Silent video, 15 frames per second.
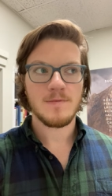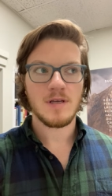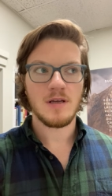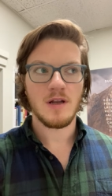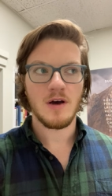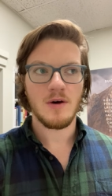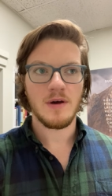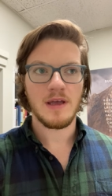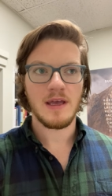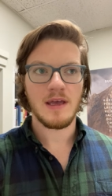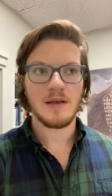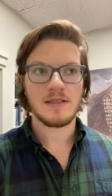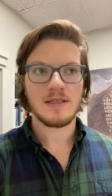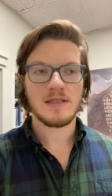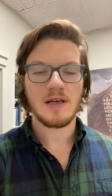you know
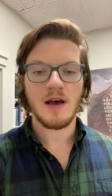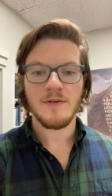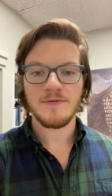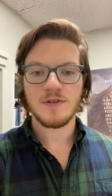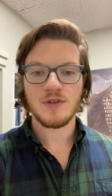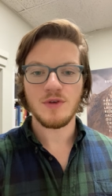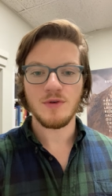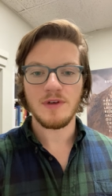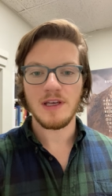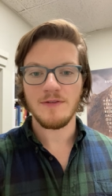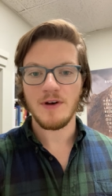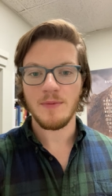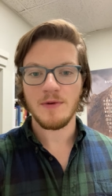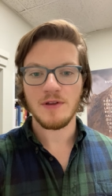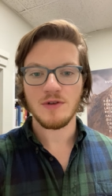it's tough to
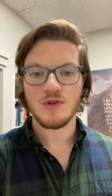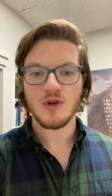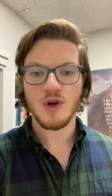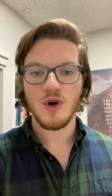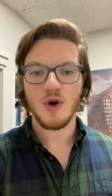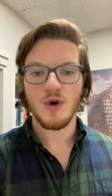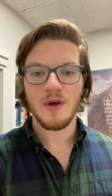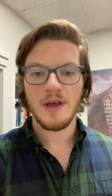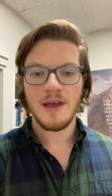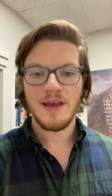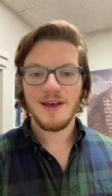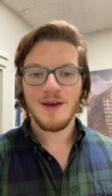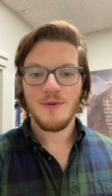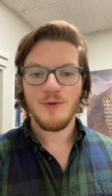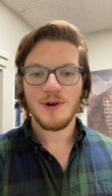give up control
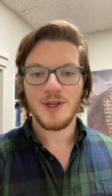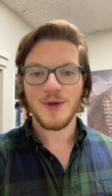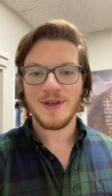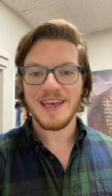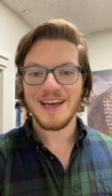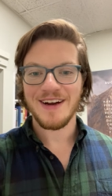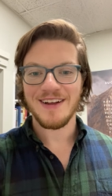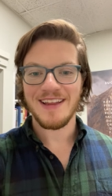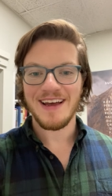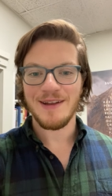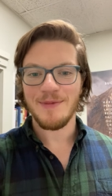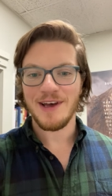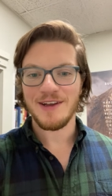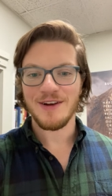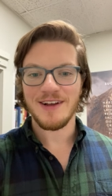when you care a lot
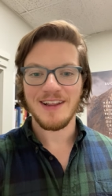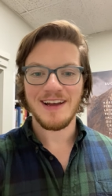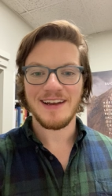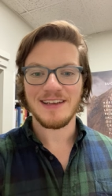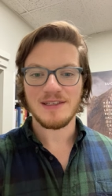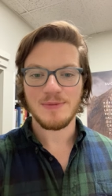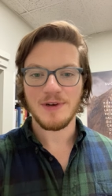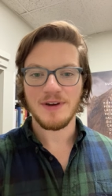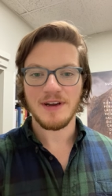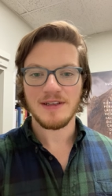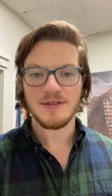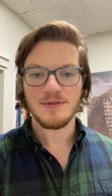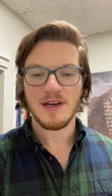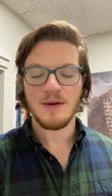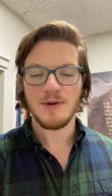about your client
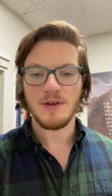experience, right?